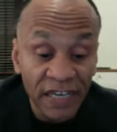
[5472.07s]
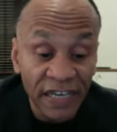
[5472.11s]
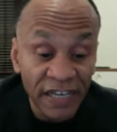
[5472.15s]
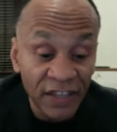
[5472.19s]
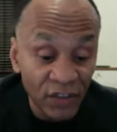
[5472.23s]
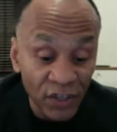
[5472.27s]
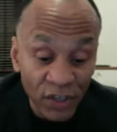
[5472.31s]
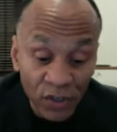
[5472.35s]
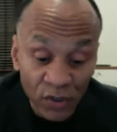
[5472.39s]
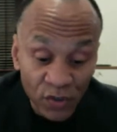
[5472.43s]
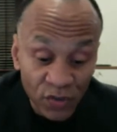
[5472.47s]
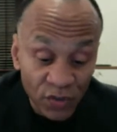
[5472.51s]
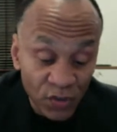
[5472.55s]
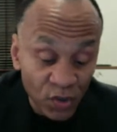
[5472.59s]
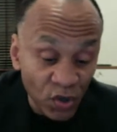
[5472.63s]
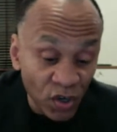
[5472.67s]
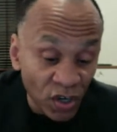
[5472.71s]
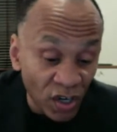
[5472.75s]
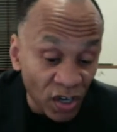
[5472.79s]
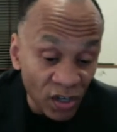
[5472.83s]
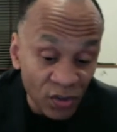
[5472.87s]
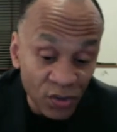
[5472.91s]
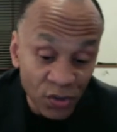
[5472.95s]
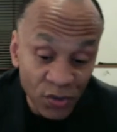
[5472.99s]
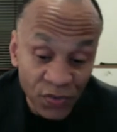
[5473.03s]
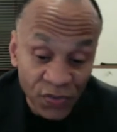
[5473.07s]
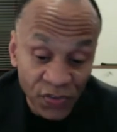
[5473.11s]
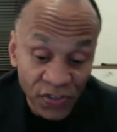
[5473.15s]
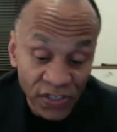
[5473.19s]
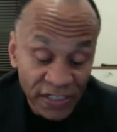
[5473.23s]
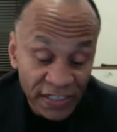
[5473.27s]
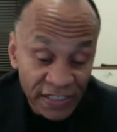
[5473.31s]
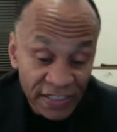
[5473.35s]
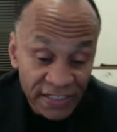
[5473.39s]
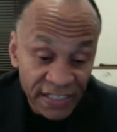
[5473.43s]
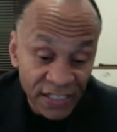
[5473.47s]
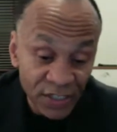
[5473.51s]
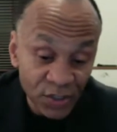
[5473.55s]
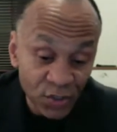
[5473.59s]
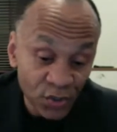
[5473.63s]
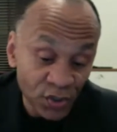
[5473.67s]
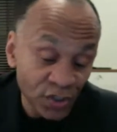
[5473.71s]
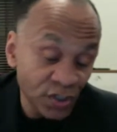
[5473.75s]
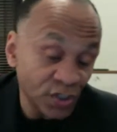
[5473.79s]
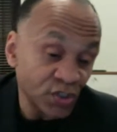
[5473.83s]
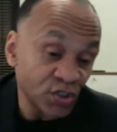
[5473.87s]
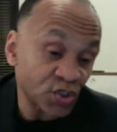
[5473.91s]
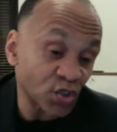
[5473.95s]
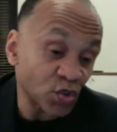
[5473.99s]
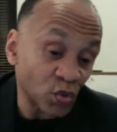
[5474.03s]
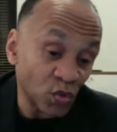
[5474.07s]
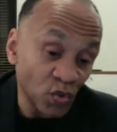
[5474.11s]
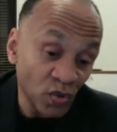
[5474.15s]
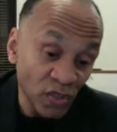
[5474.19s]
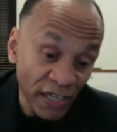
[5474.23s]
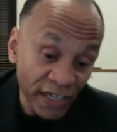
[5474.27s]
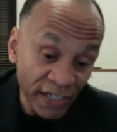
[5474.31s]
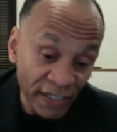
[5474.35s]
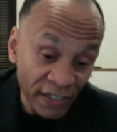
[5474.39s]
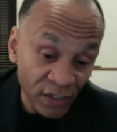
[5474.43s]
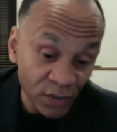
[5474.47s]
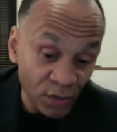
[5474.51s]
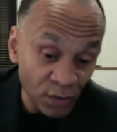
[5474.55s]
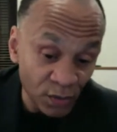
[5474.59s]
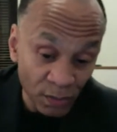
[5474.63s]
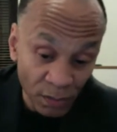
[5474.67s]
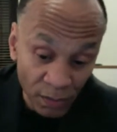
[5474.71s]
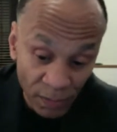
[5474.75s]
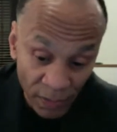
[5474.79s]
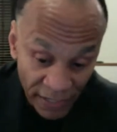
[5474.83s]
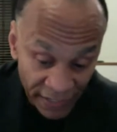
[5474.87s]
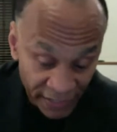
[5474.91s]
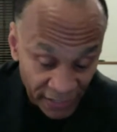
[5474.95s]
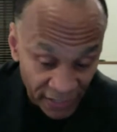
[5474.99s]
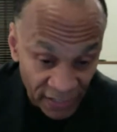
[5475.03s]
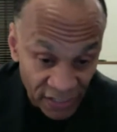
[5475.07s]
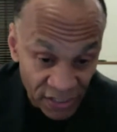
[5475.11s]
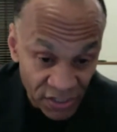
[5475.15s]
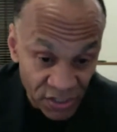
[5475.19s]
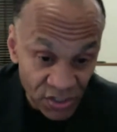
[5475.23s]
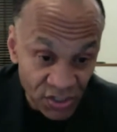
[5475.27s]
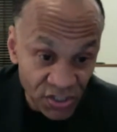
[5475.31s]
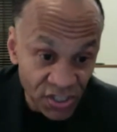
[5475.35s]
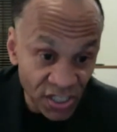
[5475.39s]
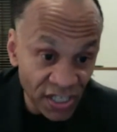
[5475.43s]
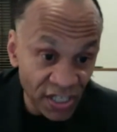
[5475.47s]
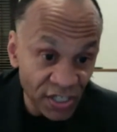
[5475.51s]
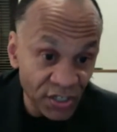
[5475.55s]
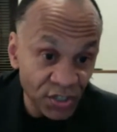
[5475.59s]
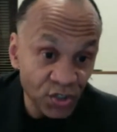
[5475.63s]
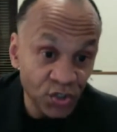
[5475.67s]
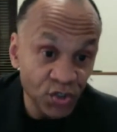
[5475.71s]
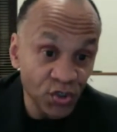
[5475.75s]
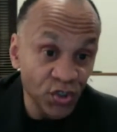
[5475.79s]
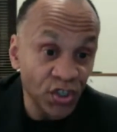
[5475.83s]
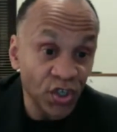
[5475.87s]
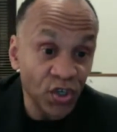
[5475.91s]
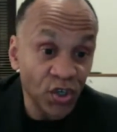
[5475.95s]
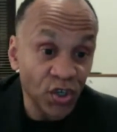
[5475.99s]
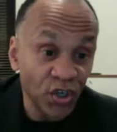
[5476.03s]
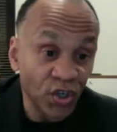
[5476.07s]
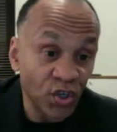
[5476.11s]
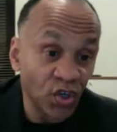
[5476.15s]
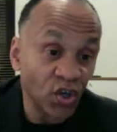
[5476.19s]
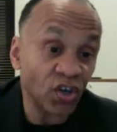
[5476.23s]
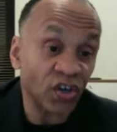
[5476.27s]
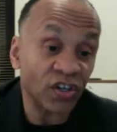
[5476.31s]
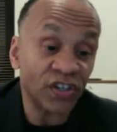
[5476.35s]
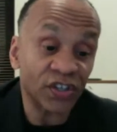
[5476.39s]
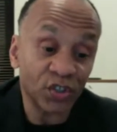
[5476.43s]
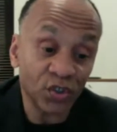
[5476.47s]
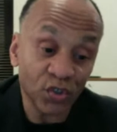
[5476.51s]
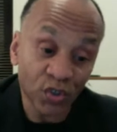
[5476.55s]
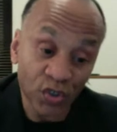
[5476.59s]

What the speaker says: And there are other things that you're going to do. Like my cousin said, you're going to cook.